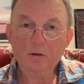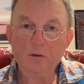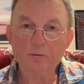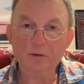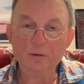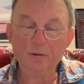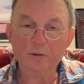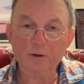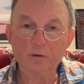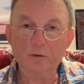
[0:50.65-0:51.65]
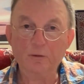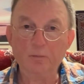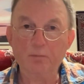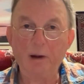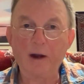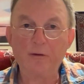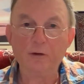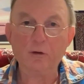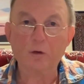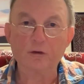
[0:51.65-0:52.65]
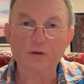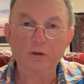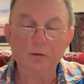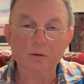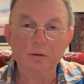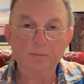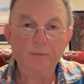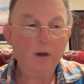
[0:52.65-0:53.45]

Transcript: often referred to as paradoxical